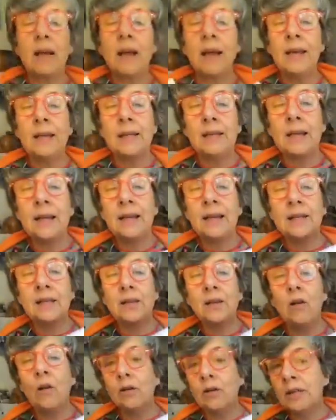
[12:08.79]
a kite, and it's
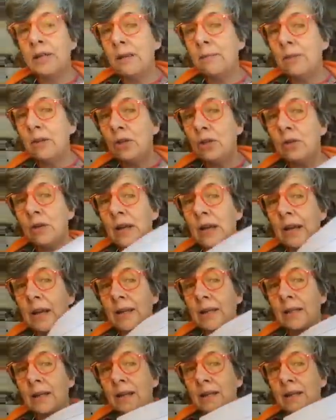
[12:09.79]
got symmetry. It